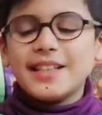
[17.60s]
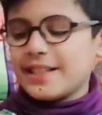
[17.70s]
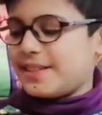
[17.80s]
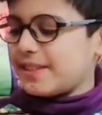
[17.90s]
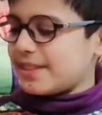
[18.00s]

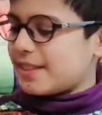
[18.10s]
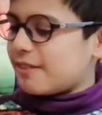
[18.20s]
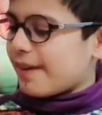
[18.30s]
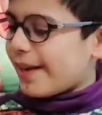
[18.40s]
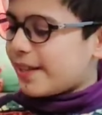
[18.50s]
It is a
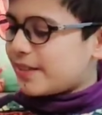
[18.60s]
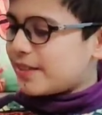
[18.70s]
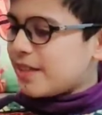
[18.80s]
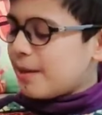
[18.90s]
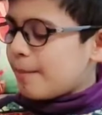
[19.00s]
device
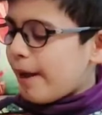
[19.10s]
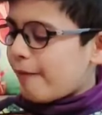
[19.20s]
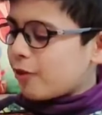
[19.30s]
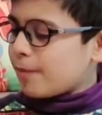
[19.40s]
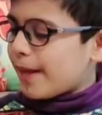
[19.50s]

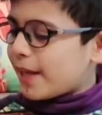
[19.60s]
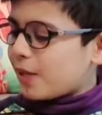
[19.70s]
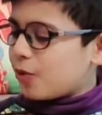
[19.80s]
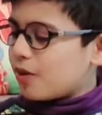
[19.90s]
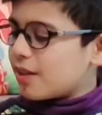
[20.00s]
powered by
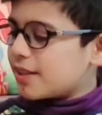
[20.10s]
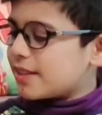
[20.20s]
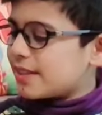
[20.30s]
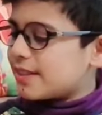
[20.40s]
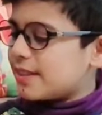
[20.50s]
Google
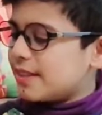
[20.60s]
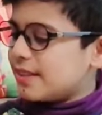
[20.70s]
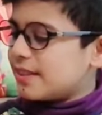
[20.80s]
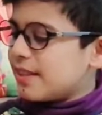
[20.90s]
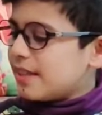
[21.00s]
Assistant.
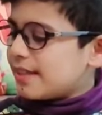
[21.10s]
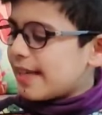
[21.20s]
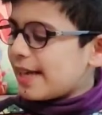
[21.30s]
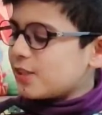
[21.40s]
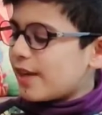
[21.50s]

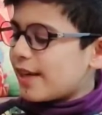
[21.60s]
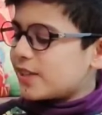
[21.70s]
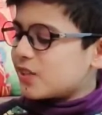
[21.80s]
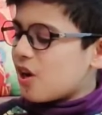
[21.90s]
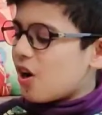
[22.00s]
That's why
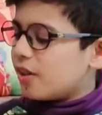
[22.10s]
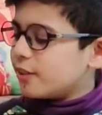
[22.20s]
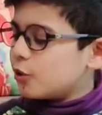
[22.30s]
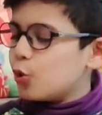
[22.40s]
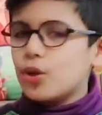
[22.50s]
it's
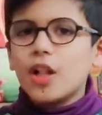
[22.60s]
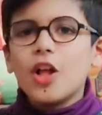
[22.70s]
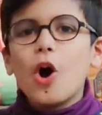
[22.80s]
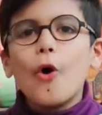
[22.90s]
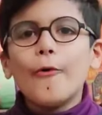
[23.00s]
called Google
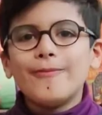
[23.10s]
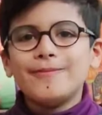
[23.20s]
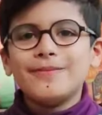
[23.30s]
Home.